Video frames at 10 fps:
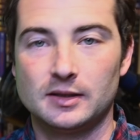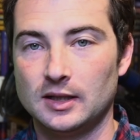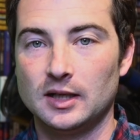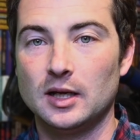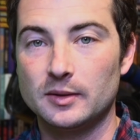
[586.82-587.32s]

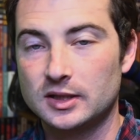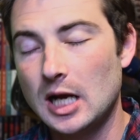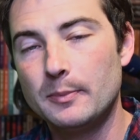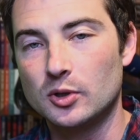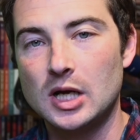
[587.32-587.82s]
a
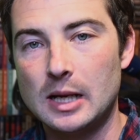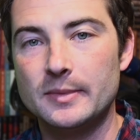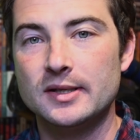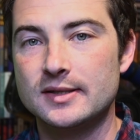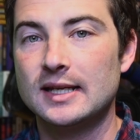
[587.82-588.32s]
couple
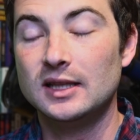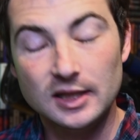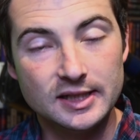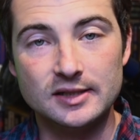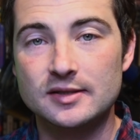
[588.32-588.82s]
comments at
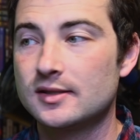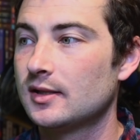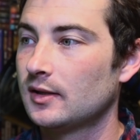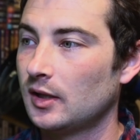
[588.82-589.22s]
least